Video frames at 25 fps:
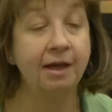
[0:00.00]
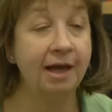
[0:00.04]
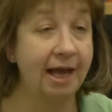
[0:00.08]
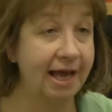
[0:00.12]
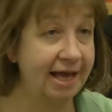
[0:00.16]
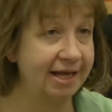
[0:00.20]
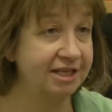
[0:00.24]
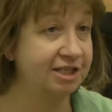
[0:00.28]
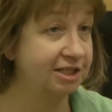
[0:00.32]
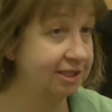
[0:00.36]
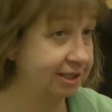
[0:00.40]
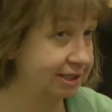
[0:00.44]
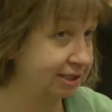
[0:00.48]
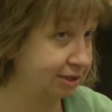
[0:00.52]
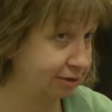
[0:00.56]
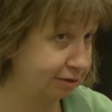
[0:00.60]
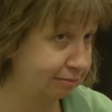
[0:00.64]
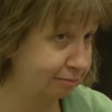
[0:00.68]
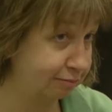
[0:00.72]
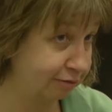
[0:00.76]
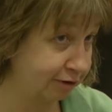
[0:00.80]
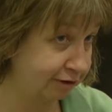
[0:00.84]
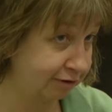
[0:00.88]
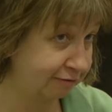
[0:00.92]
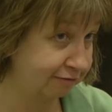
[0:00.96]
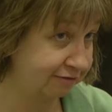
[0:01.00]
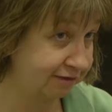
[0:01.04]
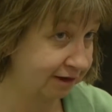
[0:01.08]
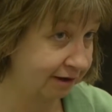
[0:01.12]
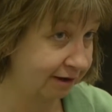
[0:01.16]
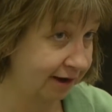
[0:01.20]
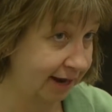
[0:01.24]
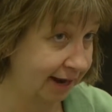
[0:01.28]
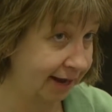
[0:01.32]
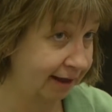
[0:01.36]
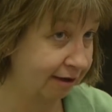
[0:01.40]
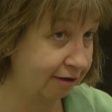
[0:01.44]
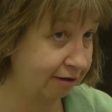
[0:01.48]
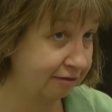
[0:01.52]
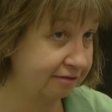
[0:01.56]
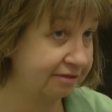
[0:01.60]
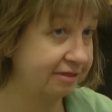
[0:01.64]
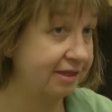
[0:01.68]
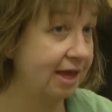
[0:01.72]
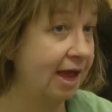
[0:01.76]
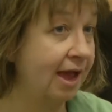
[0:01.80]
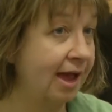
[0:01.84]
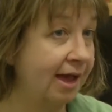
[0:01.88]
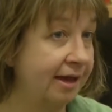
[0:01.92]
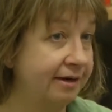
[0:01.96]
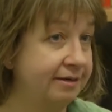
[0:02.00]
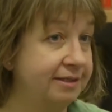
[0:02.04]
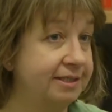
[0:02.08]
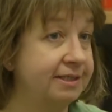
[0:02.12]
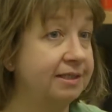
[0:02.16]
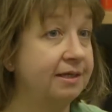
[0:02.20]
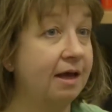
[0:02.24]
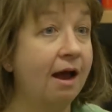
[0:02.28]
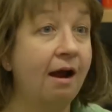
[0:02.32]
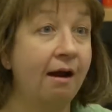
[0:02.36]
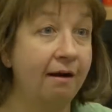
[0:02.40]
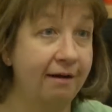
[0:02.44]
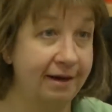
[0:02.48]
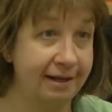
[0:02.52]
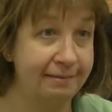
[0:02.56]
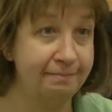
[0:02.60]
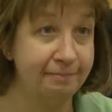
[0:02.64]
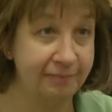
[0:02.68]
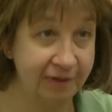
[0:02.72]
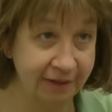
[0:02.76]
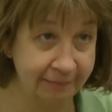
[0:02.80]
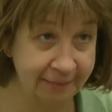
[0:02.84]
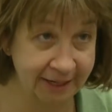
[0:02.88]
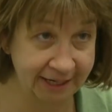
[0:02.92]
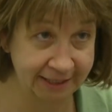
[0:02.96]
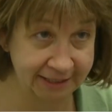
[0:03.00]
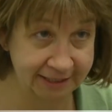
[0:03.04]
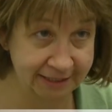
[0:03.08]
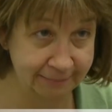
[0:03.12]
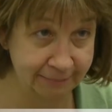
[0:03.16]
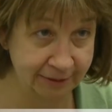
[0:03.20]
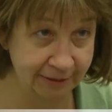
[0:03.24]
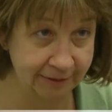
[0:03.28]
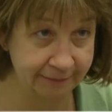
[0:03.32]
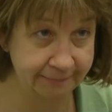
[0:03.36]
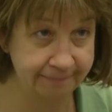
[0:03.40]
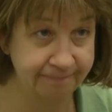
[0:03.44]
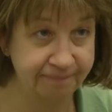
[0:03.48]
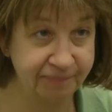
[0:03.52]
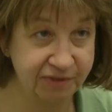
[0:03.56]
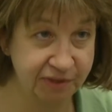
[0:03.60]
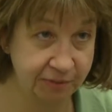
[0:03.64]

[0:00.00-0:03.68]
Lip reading: actually do improve their health and are implementable.